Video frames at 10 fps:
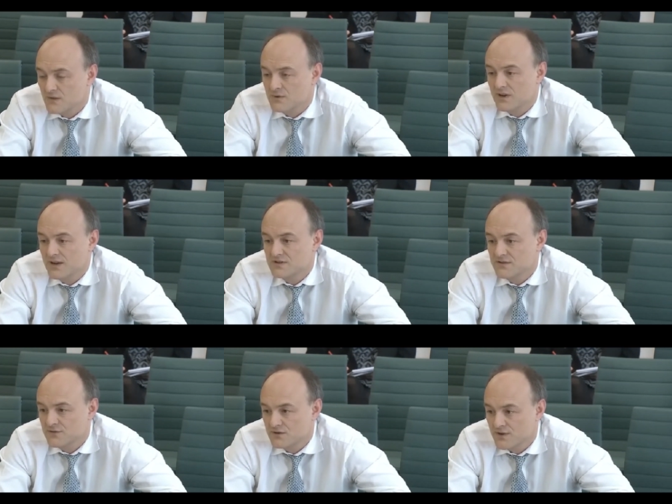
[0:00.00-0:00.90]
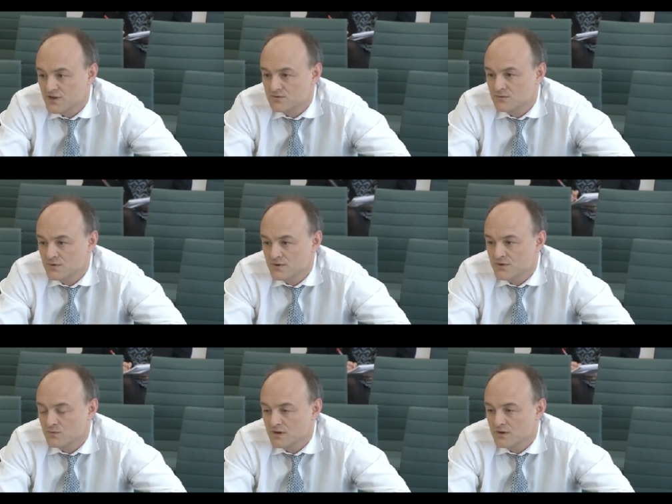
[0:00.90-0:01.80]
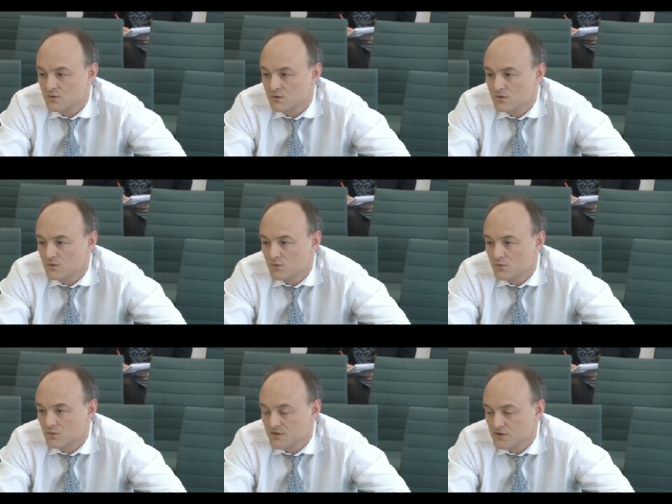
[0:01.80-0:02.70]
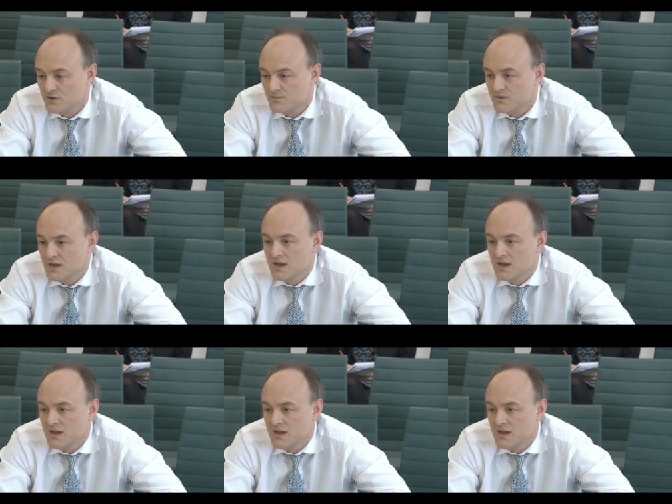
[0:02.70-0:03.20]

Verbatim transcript: We will have a different arrangement with, with, with Europe.